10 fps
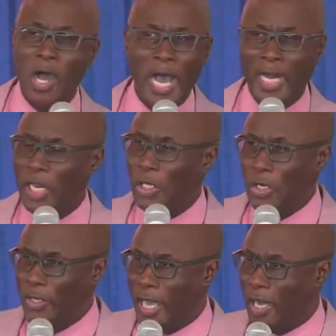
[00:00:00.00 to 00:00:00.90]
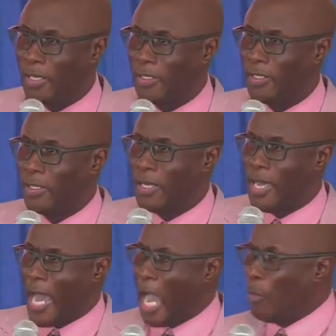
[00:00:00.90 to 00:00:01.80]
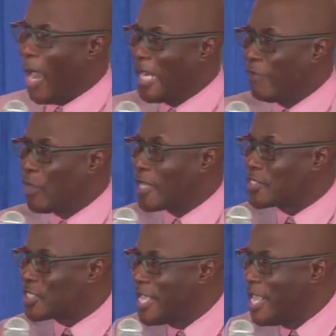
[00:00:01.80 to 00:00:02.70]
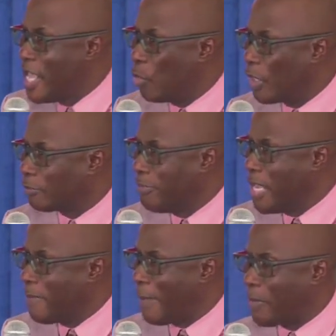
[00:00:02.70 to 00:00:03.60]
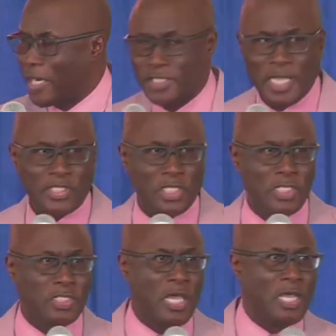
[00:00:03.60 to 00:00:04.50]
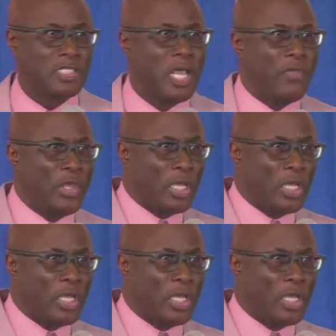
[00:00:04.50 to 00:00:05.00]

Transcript: Oh, hallelujah. I wonder if you're seeing with me, my brothers and sisters,